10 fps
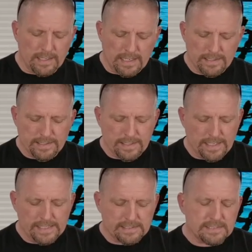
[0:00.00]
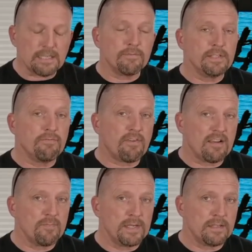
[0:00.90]
I did a
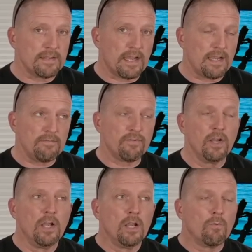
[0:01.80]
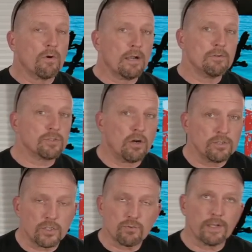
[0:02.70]
75-minute dive where I was on
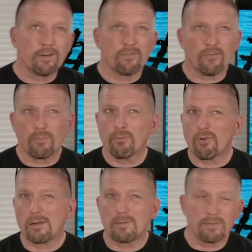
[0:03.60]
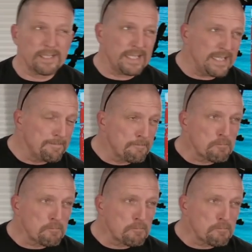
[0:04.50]
the trigger for probably